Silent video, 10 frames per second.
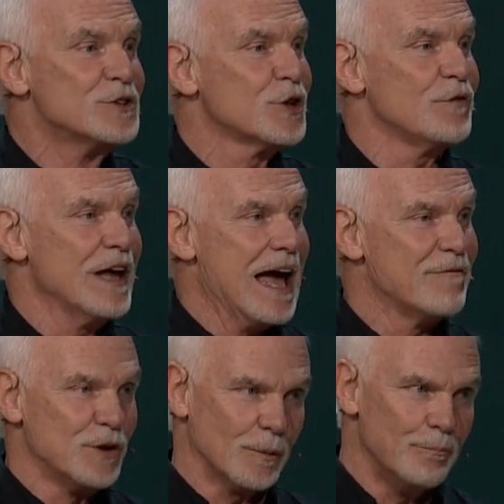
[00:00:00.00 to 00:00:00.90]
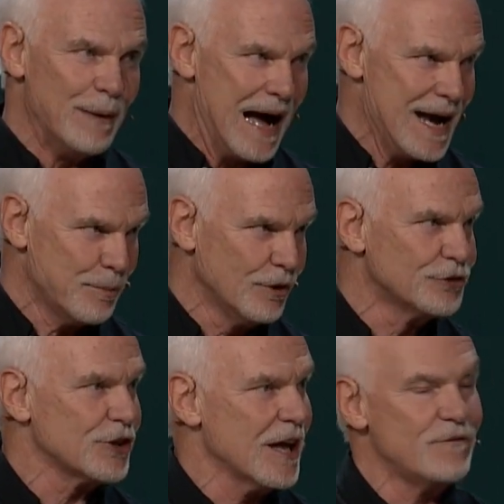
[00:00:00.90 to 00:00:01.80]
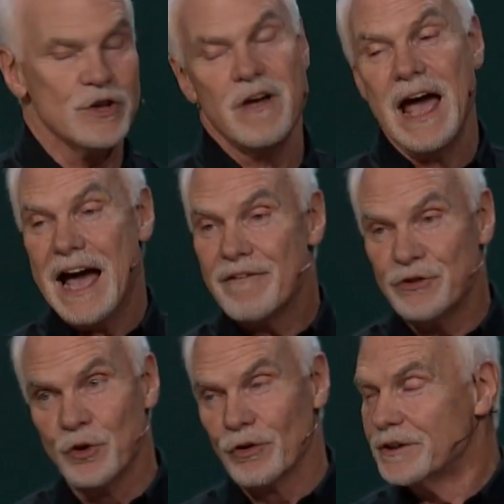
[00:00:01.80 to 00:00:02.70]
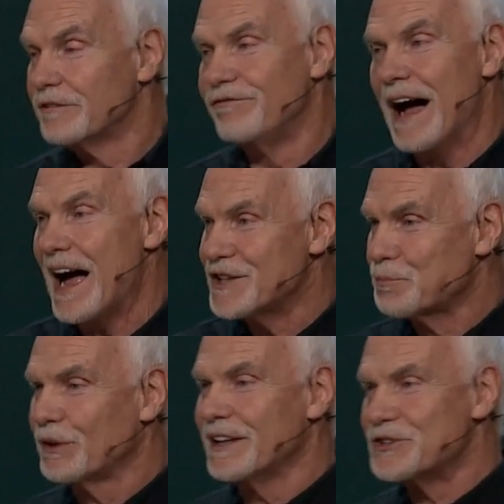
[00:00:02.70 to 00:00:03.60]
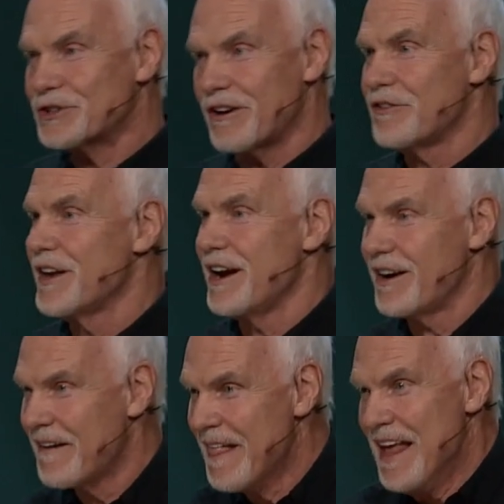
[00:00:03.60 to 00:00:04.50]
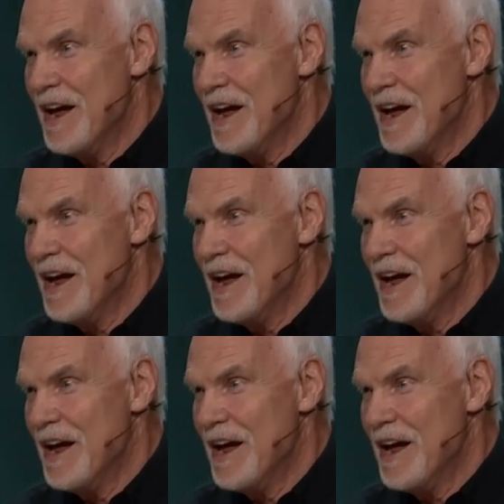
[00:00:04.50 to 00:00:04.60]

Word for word: So if you have your Bibles, if you have your device, please turn there.